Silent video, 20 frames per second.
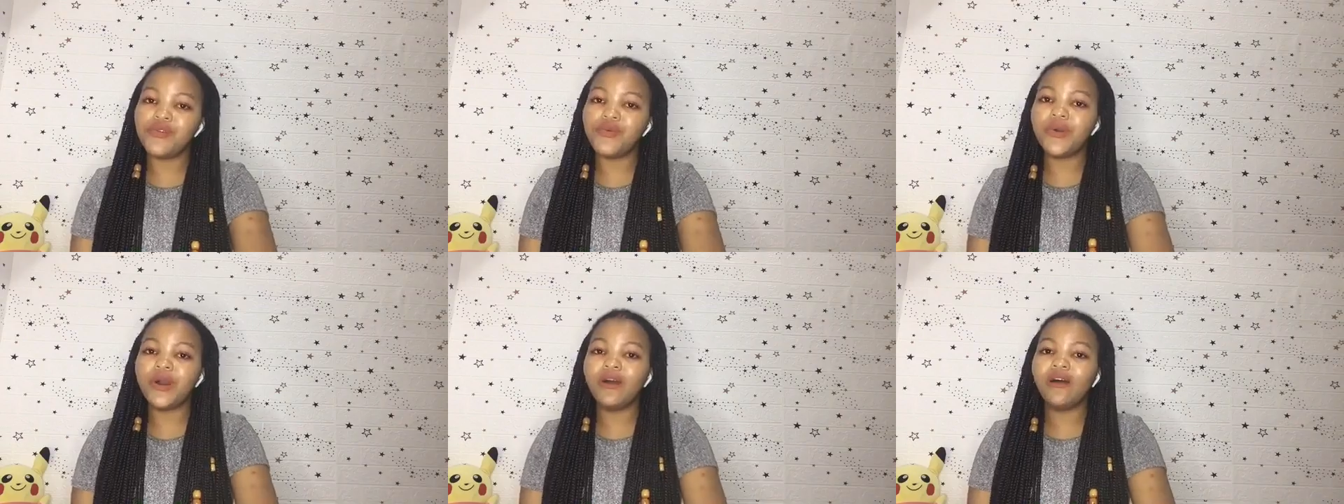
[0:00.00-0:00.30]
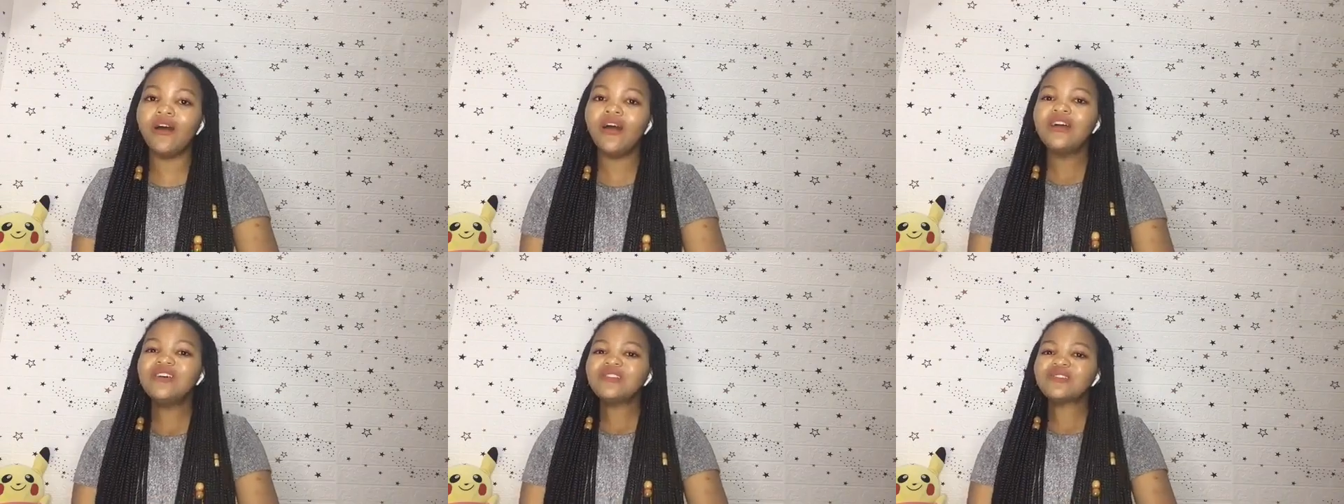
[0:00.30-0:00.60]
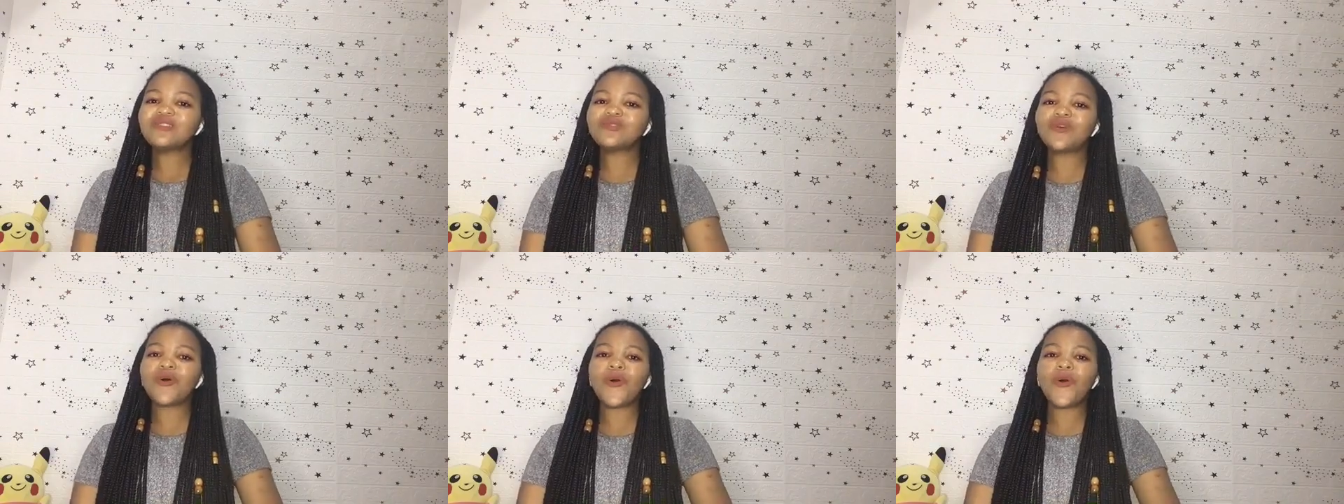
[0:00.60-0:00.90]
well.
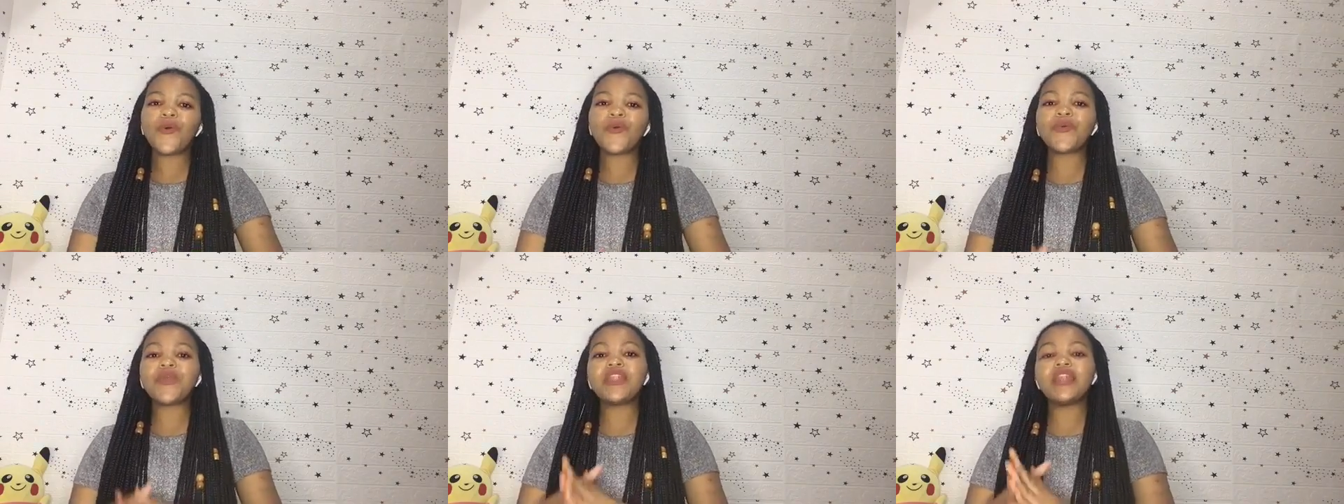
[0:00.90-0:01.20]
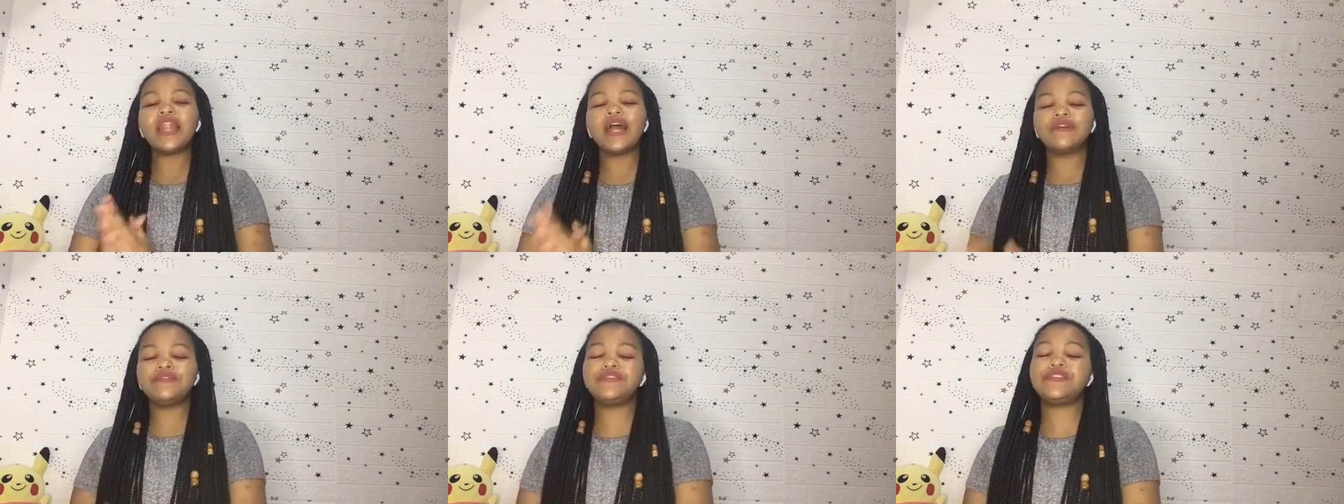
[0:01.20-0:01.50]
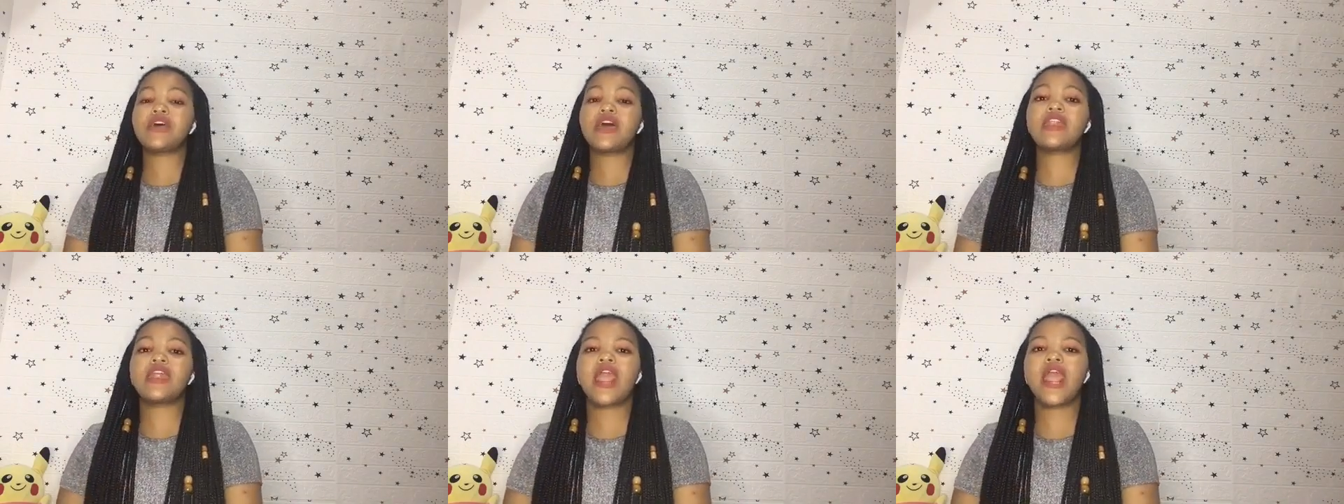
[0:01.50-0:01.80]
So we left
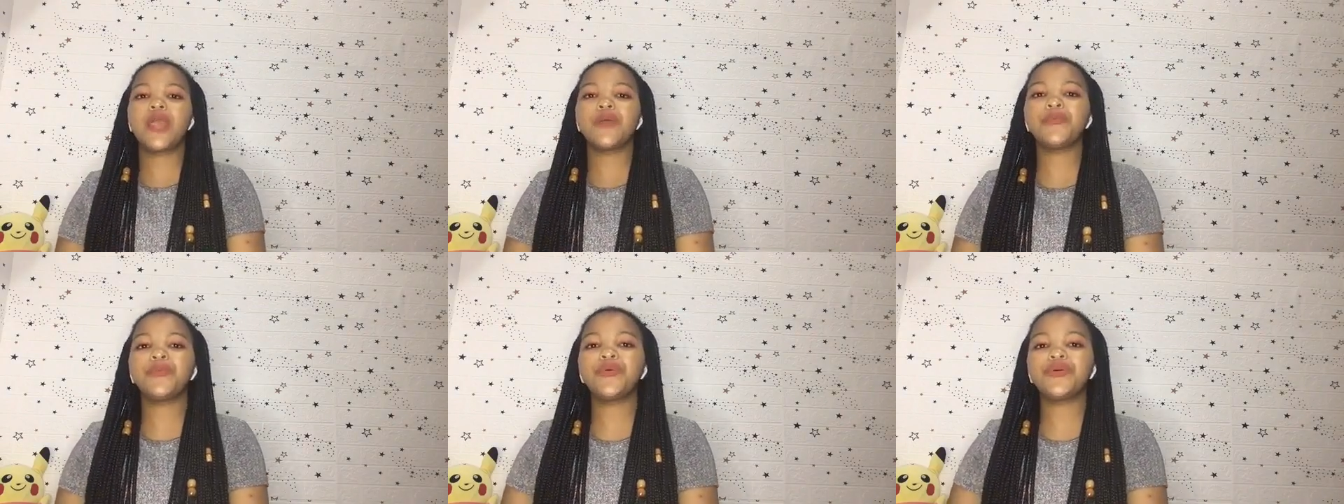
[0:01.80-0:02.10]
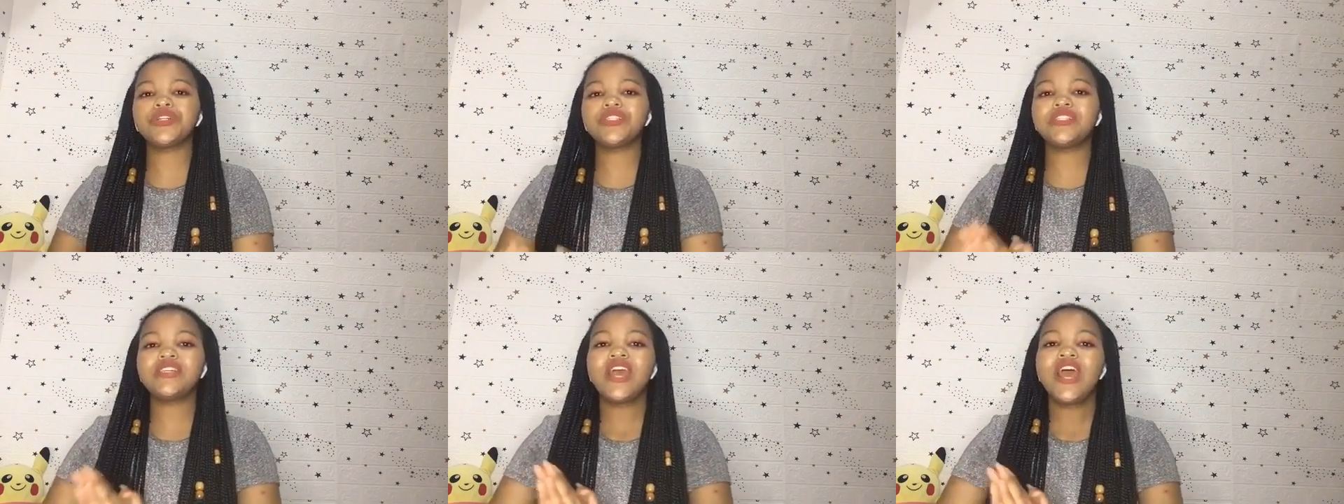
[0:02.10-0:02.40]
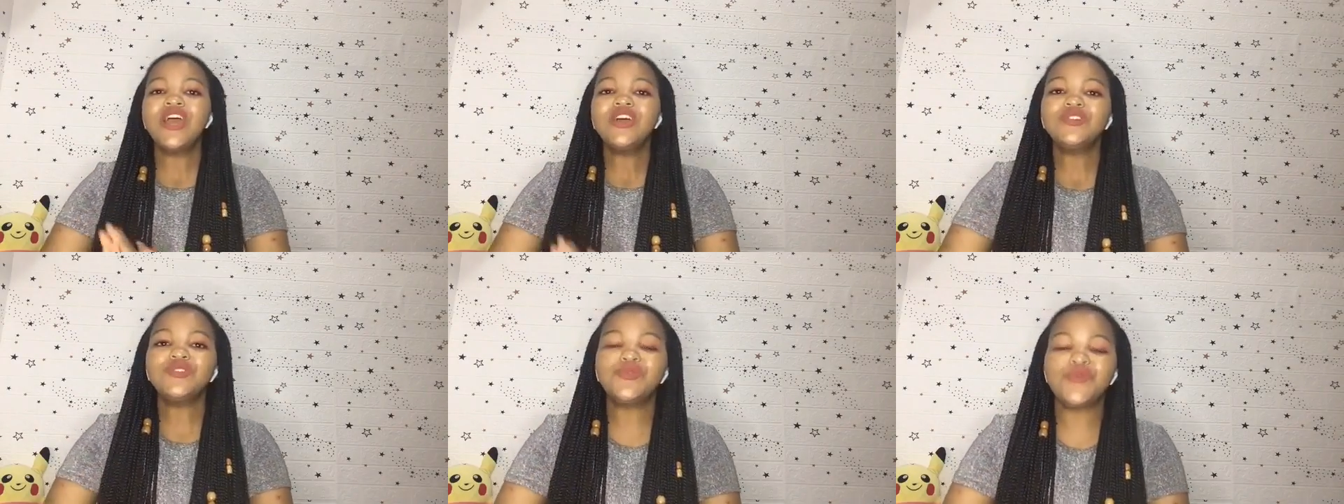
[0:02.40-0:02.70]
that airport
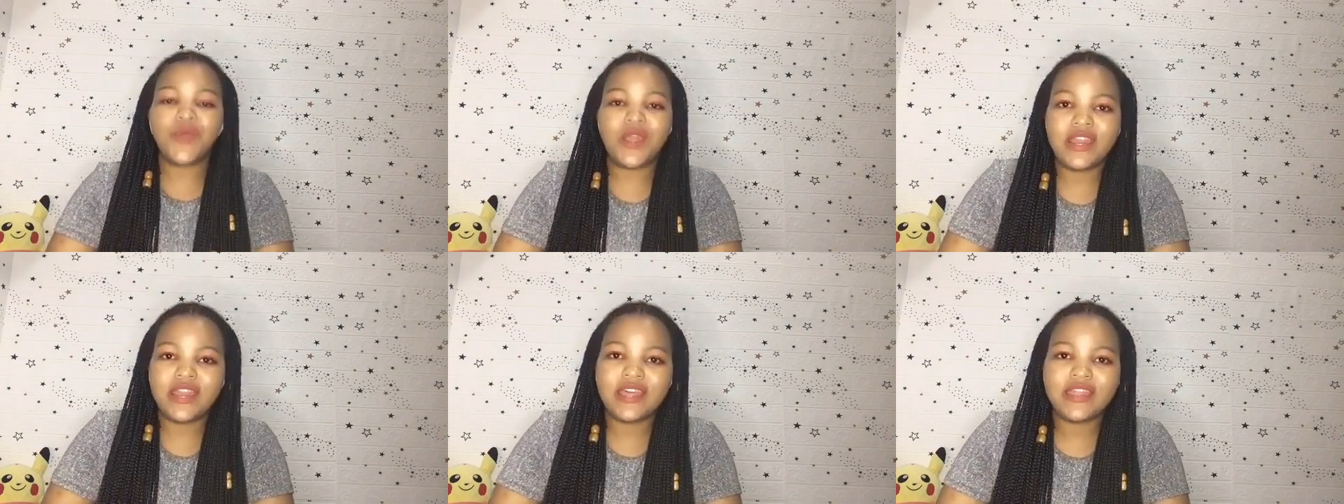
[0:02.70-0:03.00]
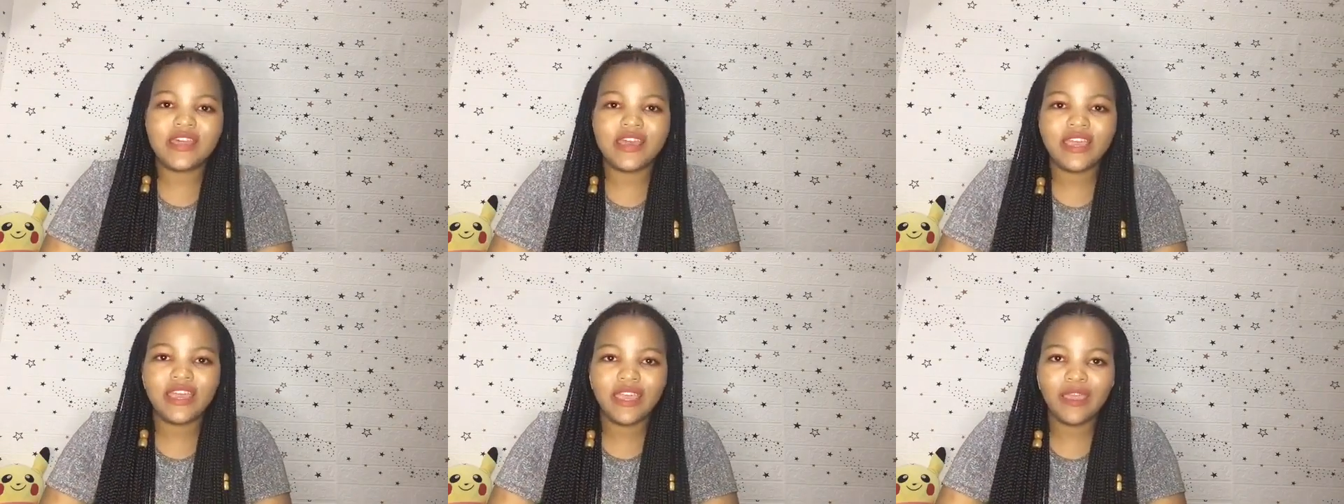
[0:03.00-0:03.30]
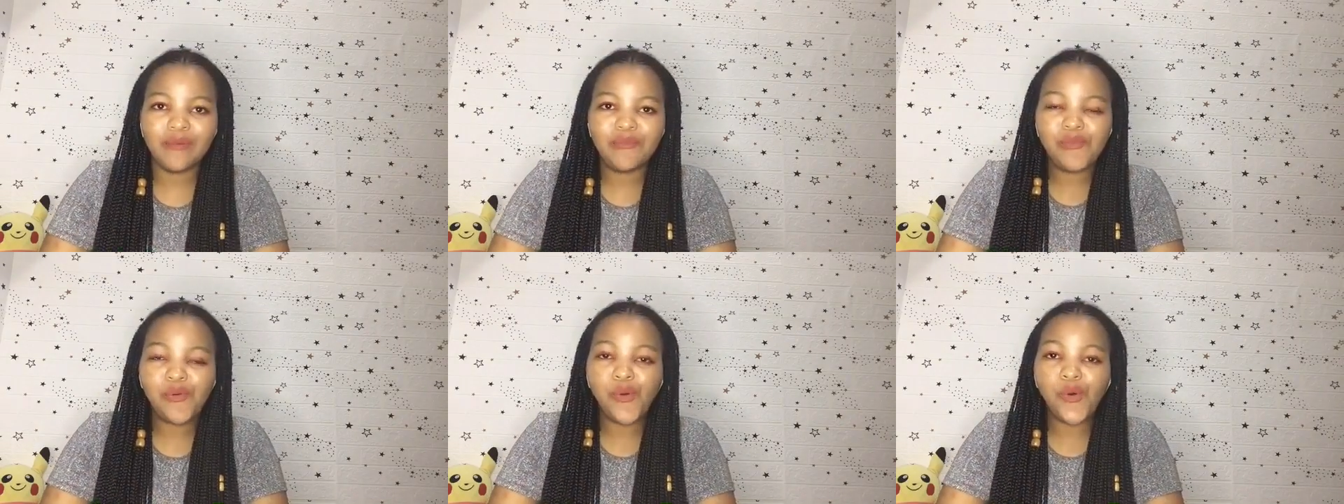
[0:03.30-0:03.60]
to another
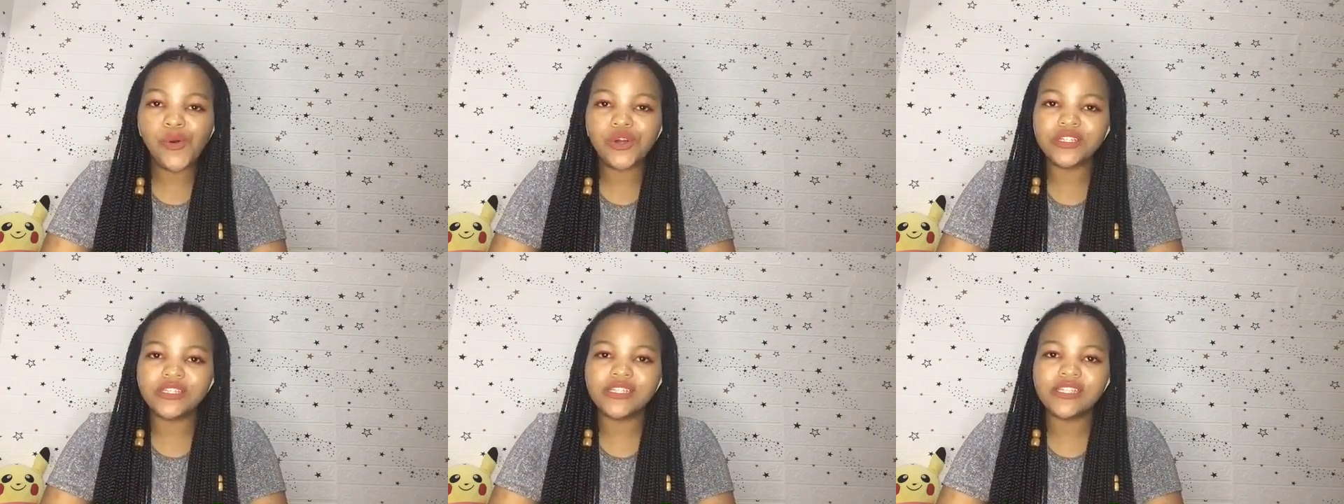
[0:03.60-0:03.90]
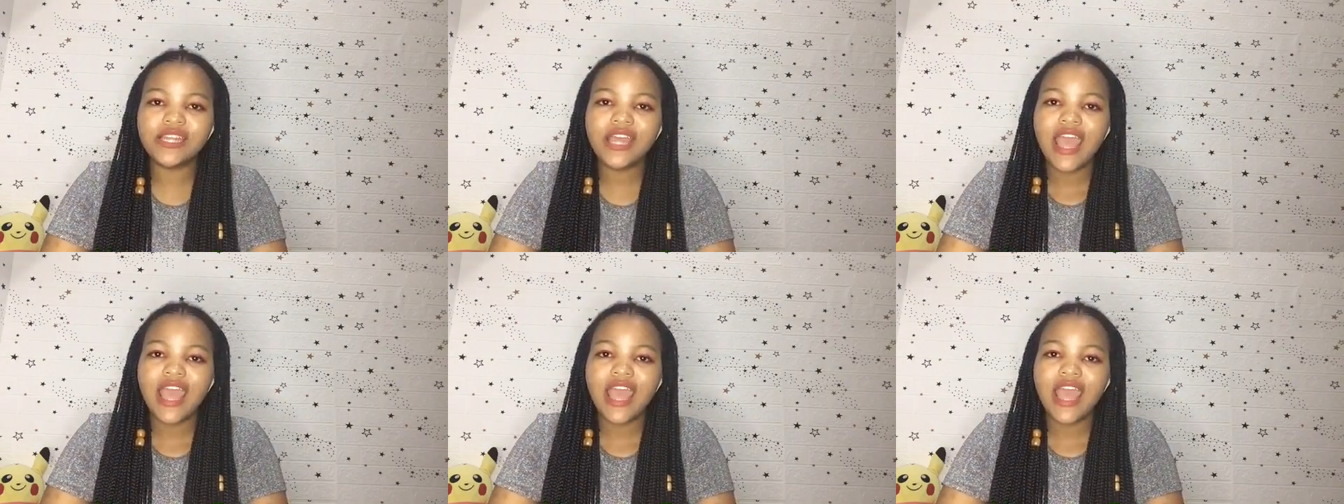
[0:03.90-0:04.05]
airport,